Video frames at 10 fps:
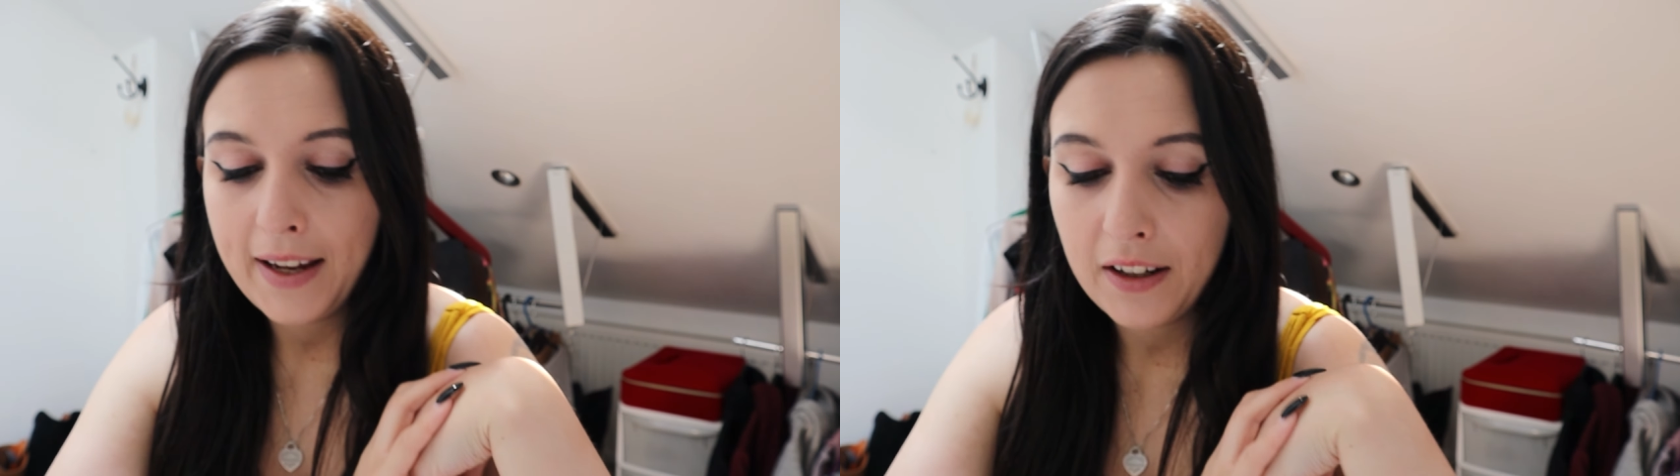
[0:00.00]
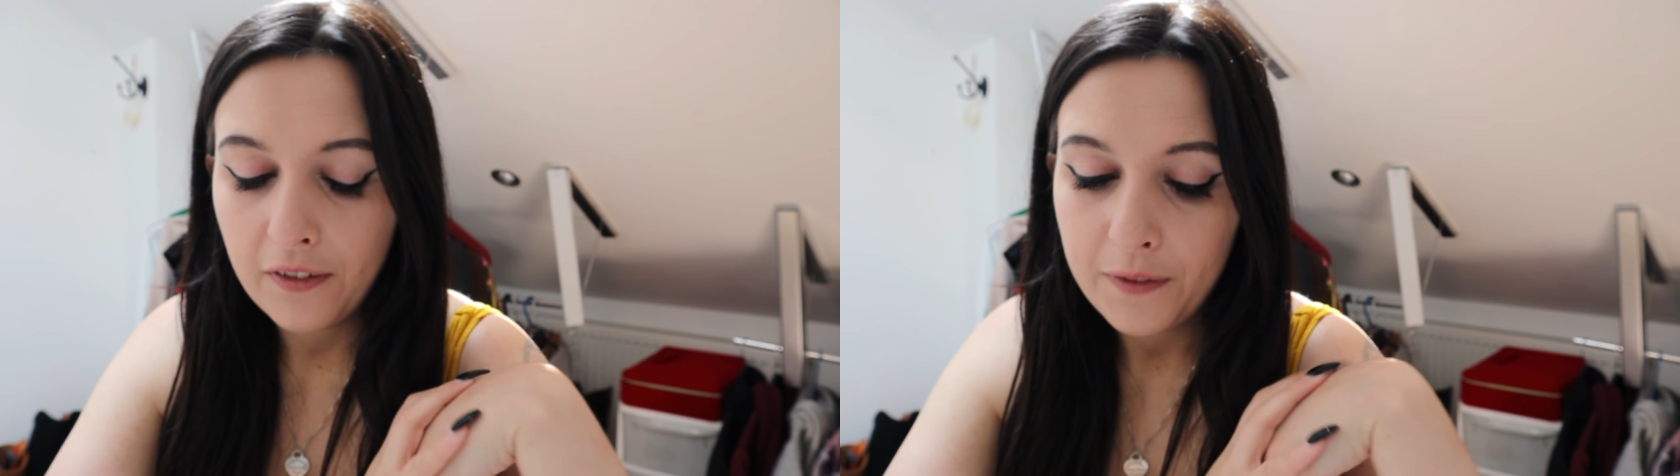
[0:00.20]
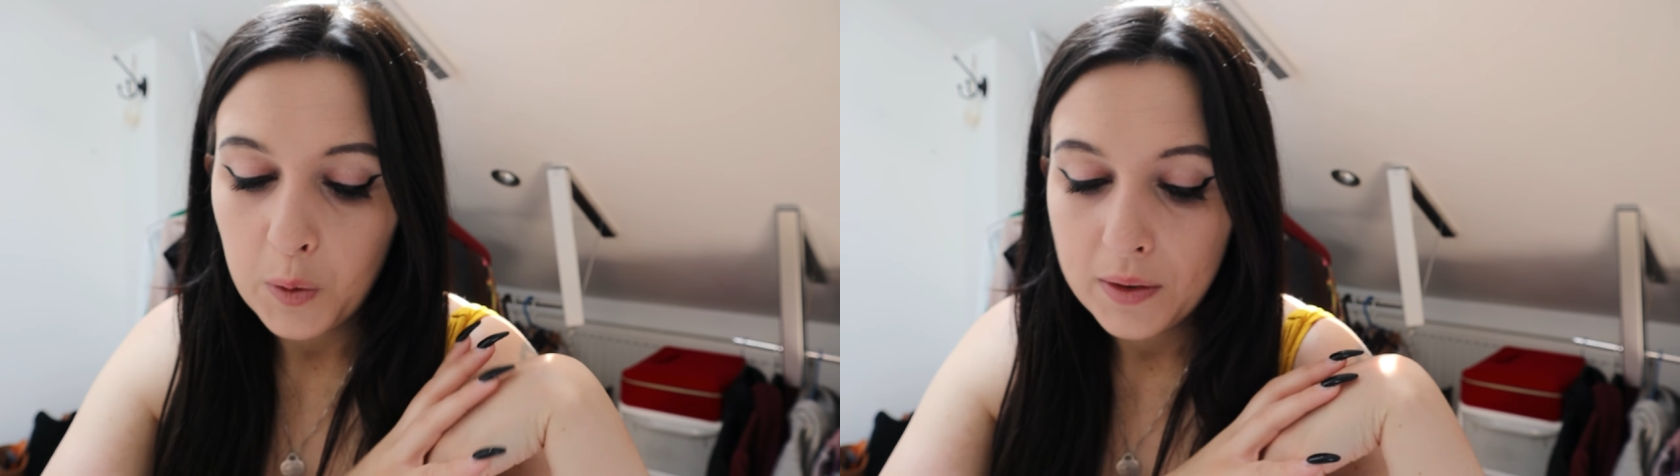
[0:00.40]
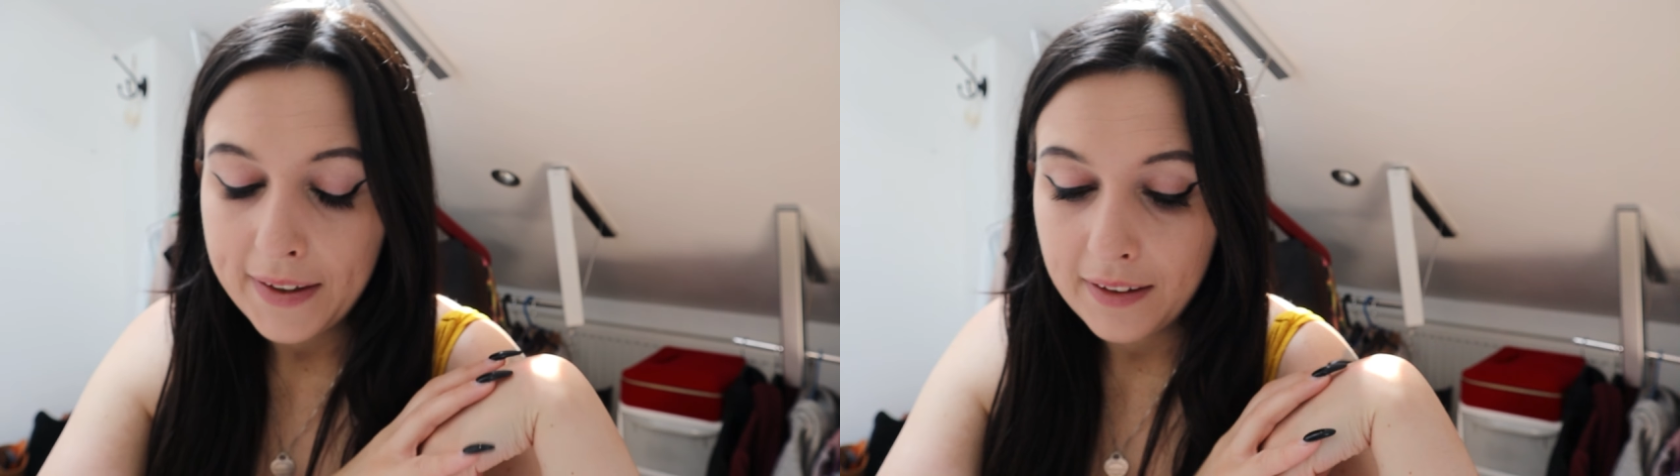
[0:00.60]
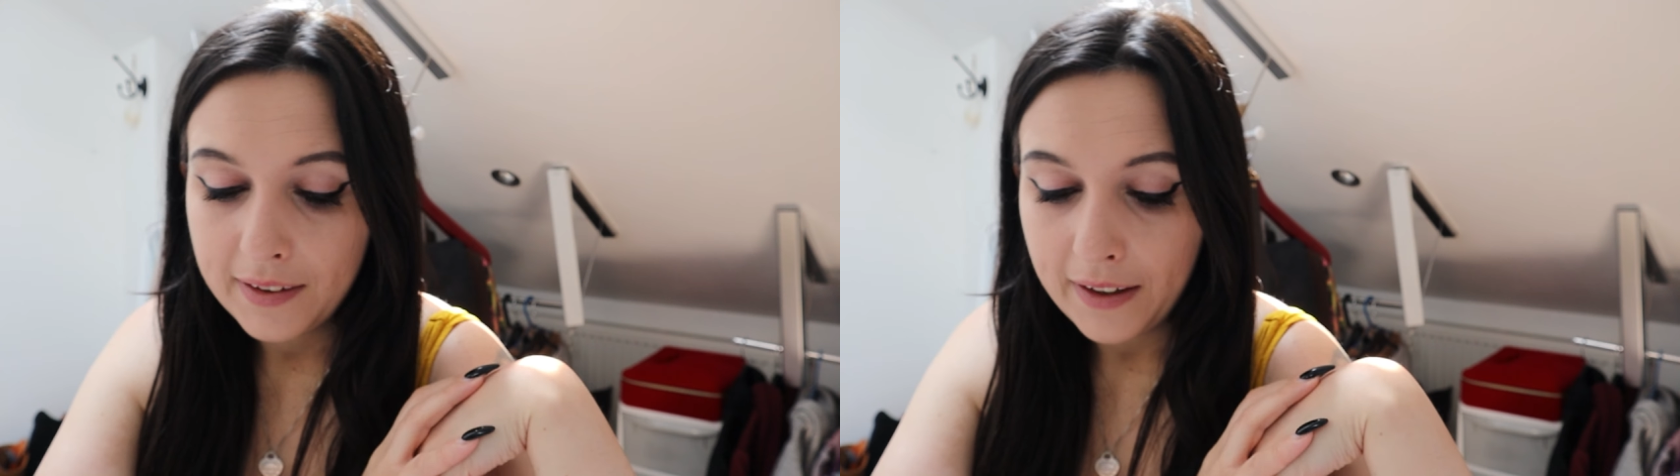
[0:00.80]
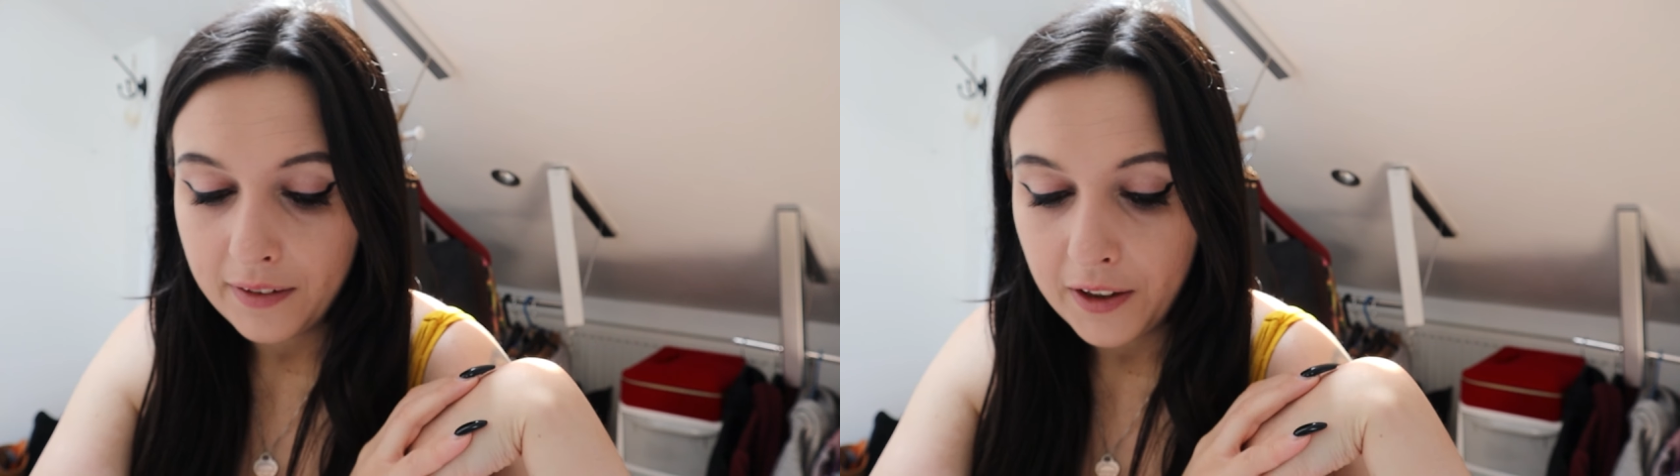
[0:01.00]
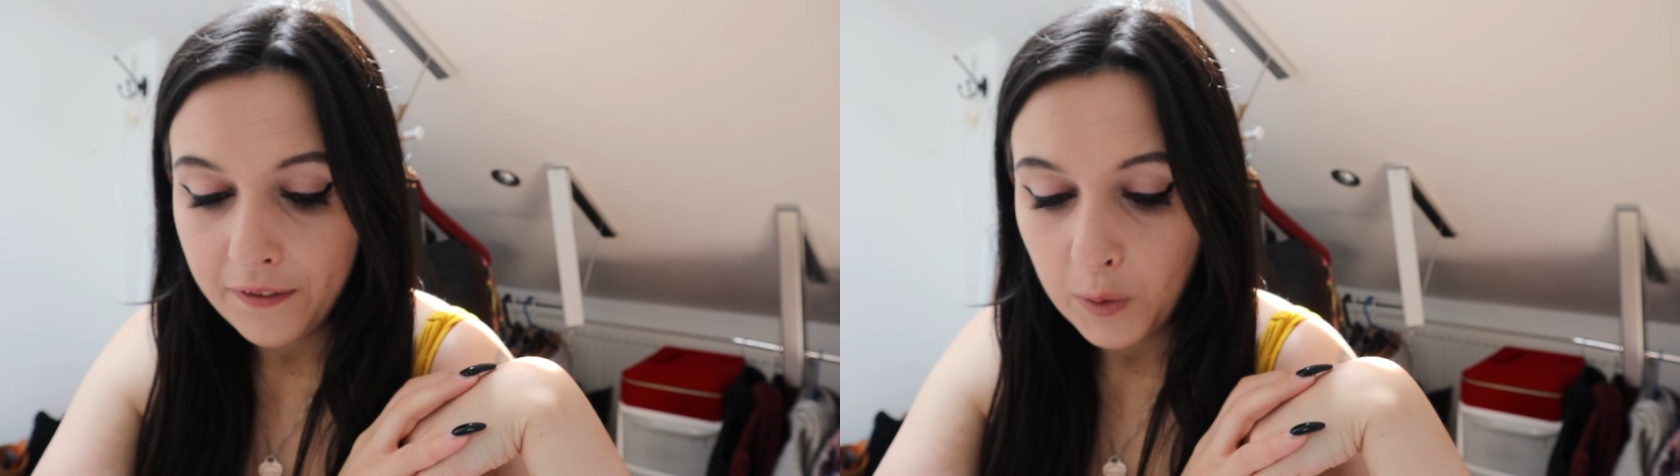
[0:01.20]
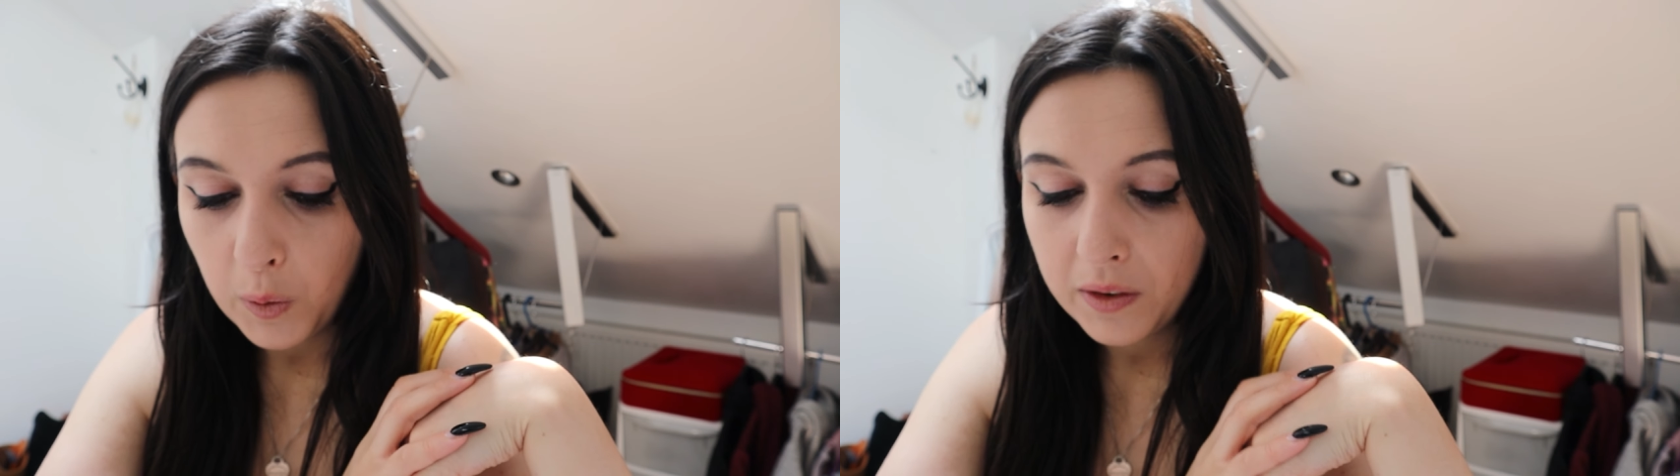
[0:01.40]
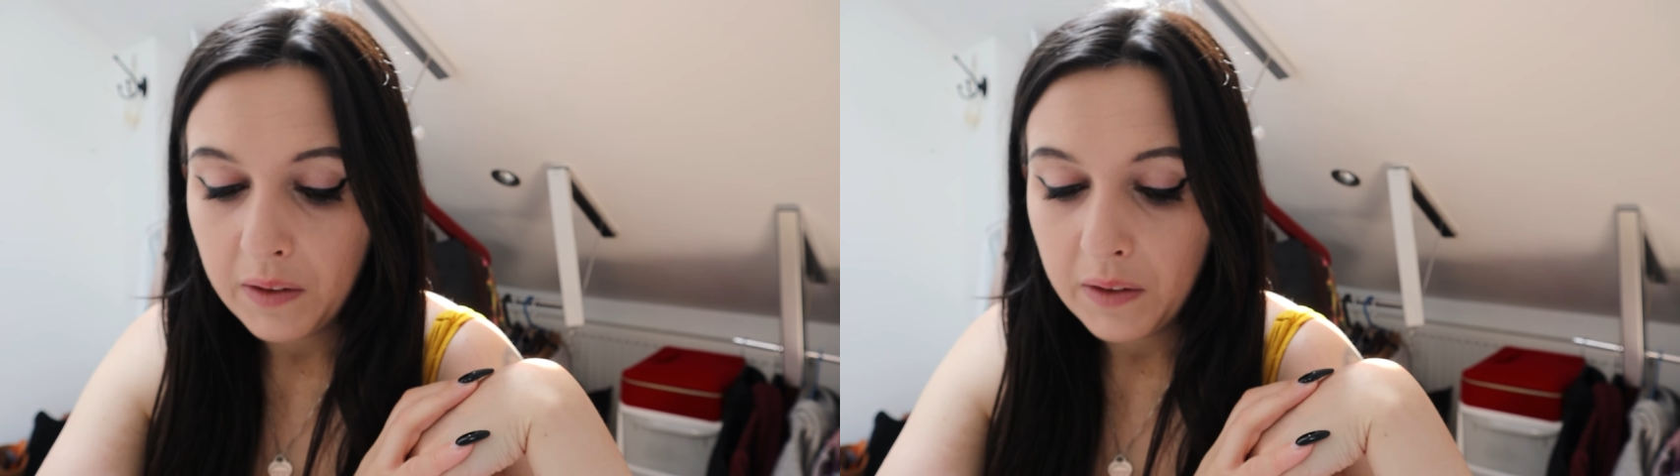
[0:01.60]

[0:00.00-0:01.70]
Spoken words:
In 1464,